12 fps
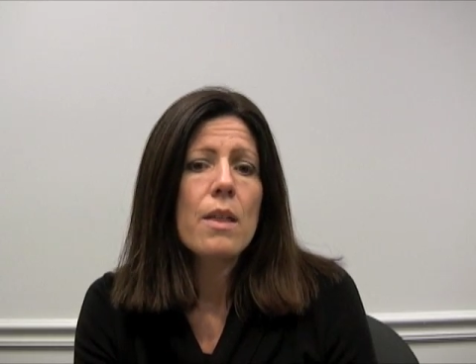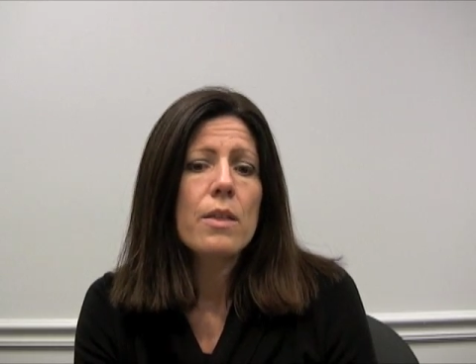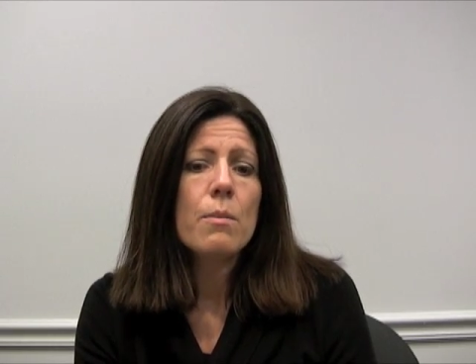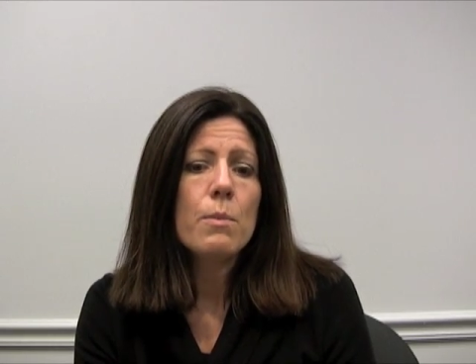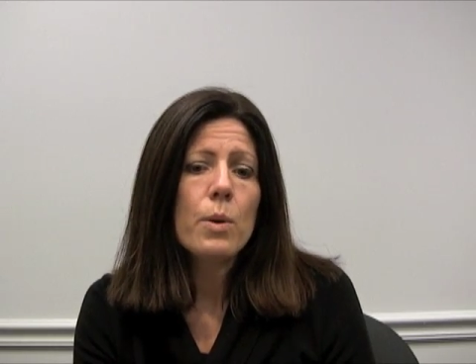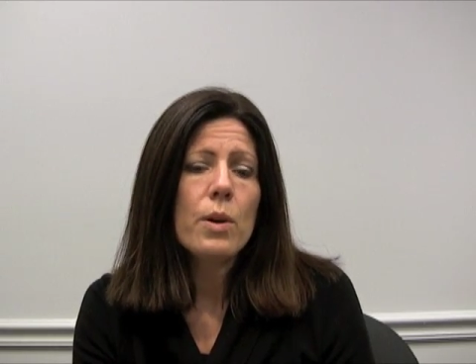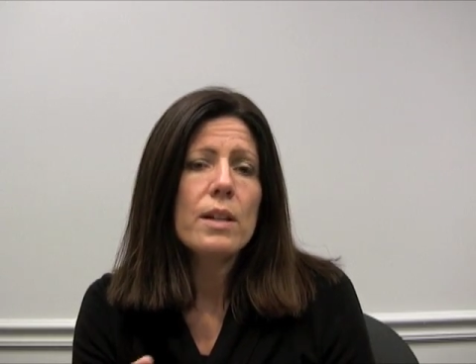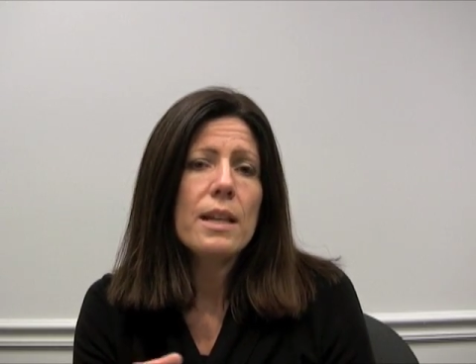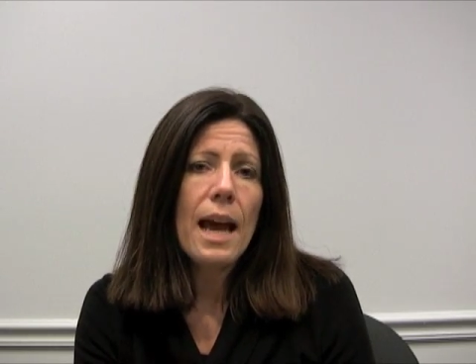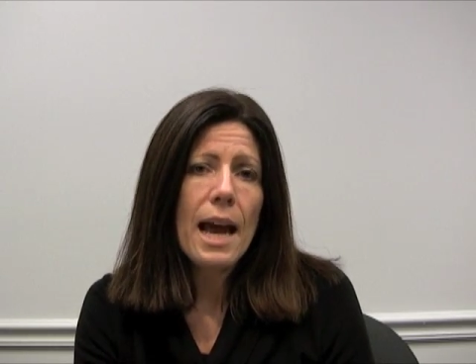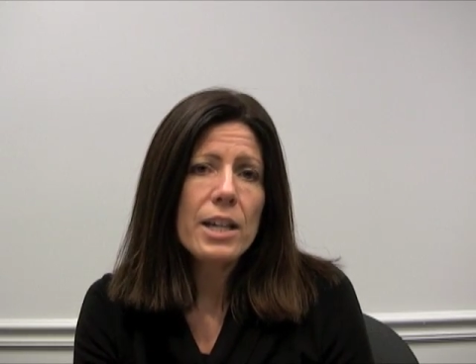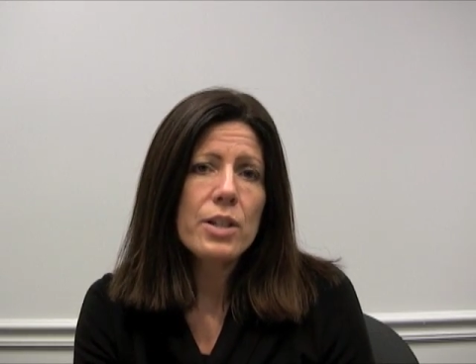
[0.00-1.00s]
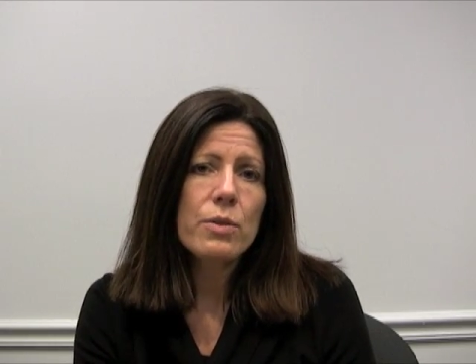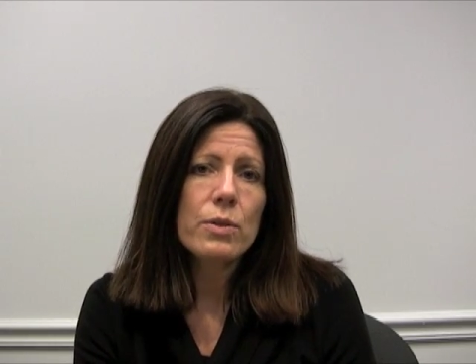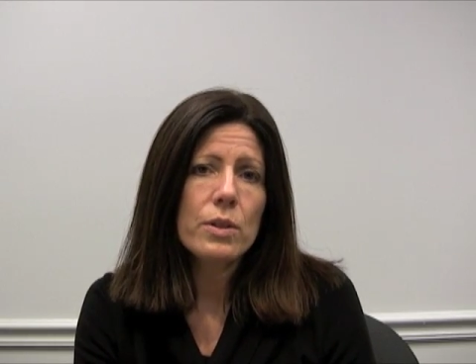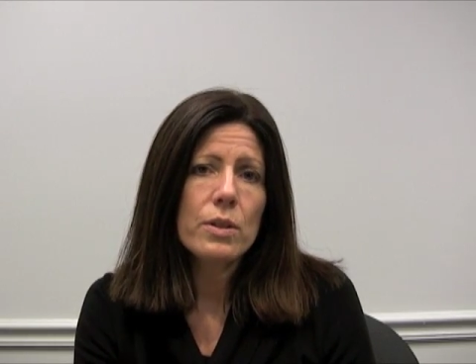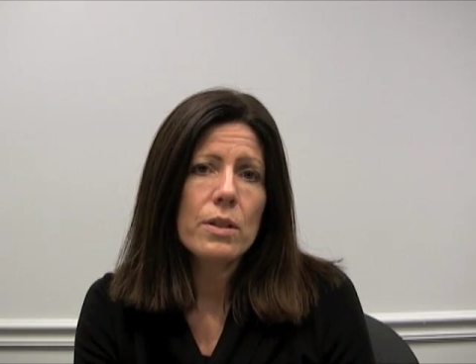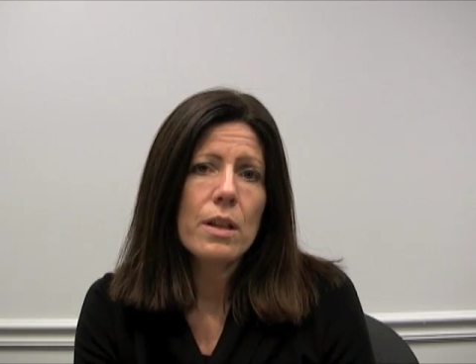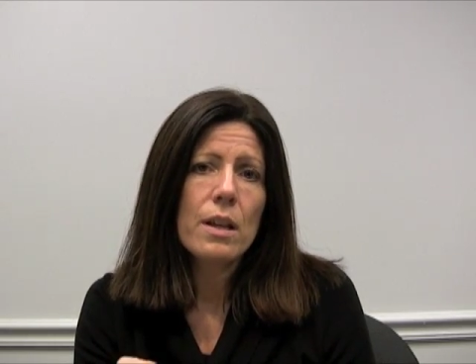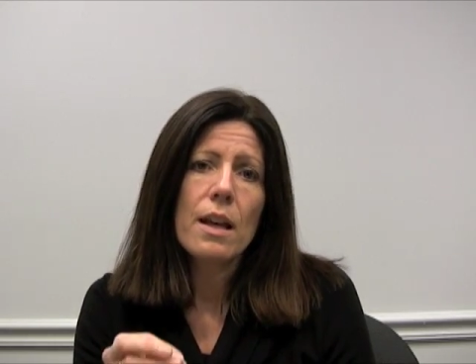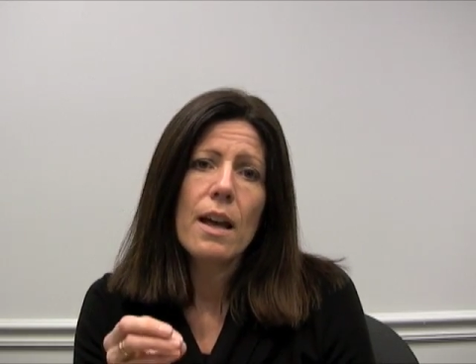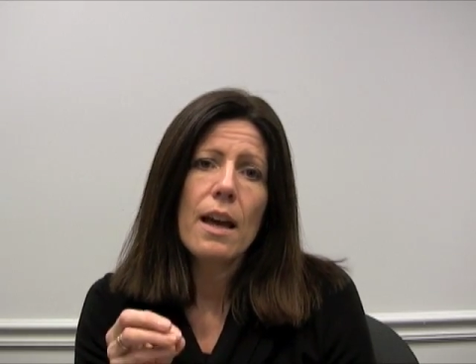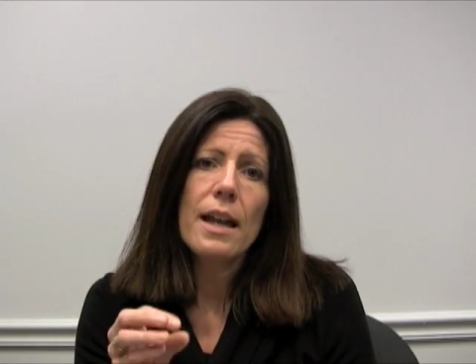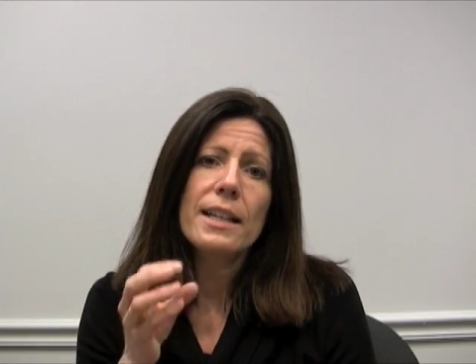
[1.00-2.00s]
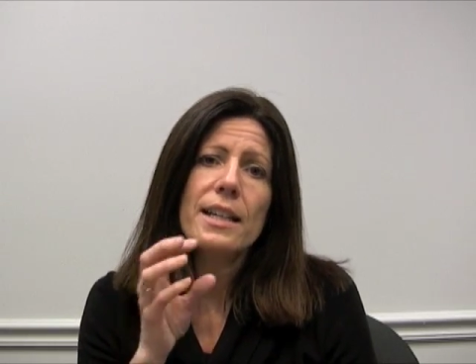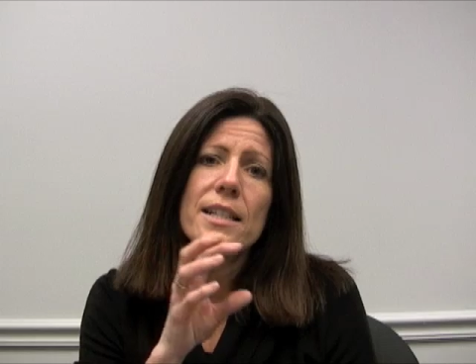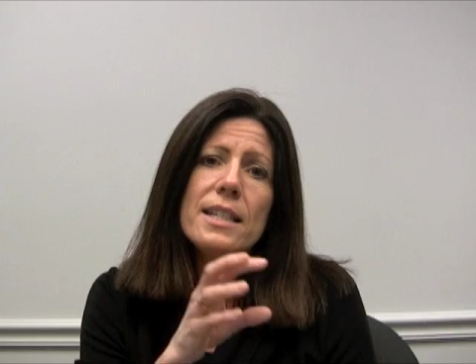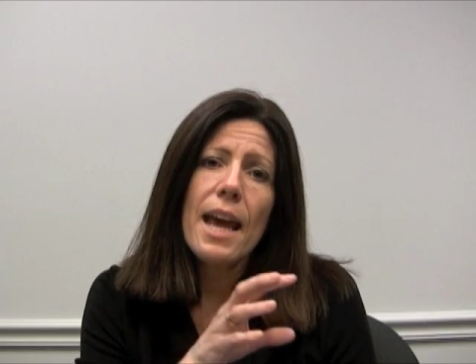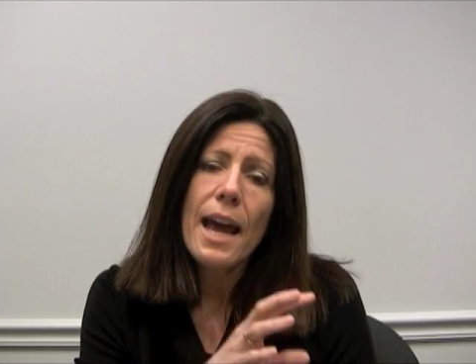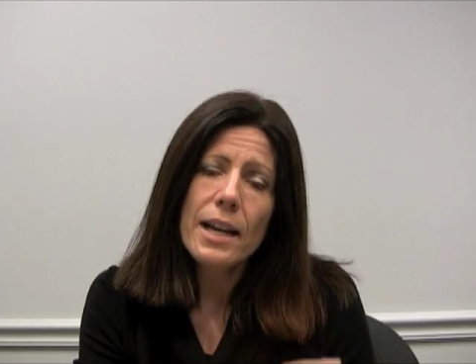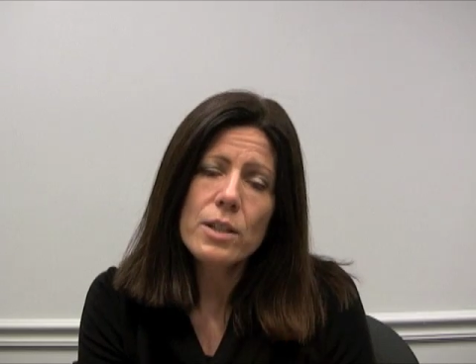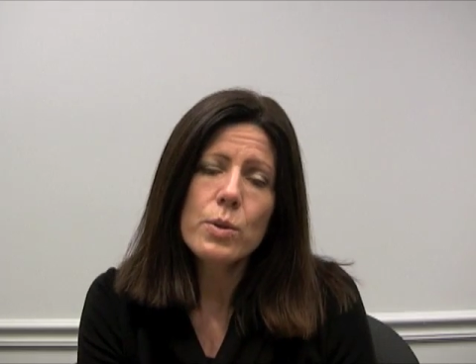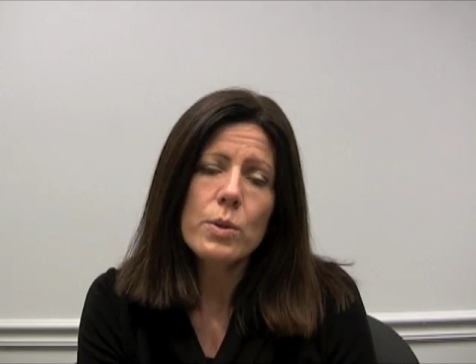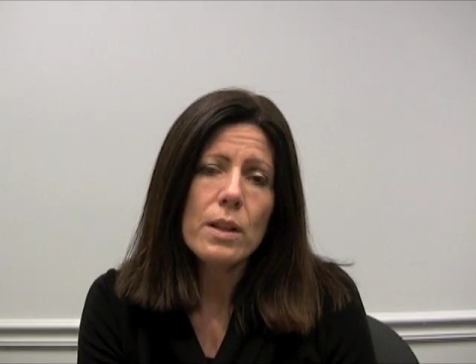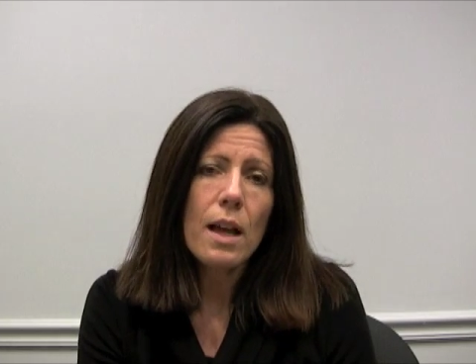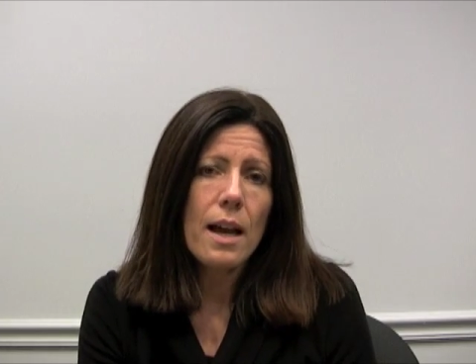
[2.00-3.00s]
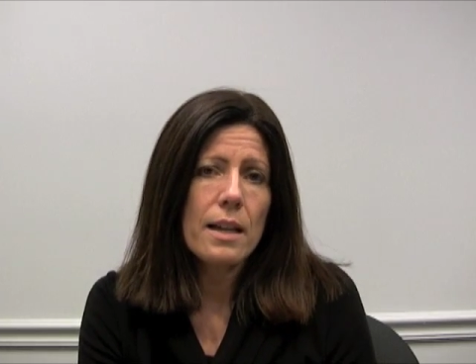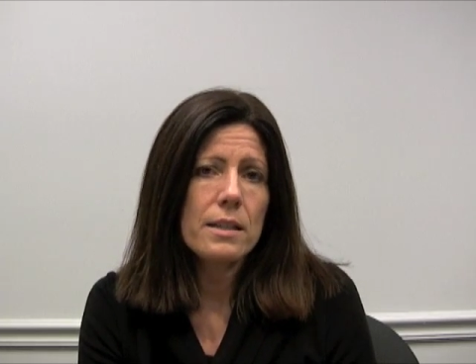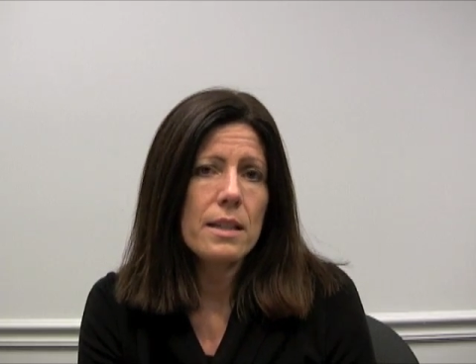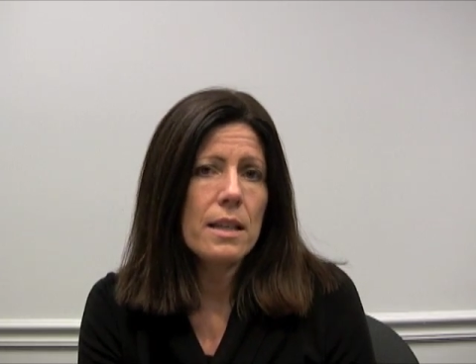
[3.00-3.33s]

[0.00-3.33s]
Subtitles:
The more natural and contextualized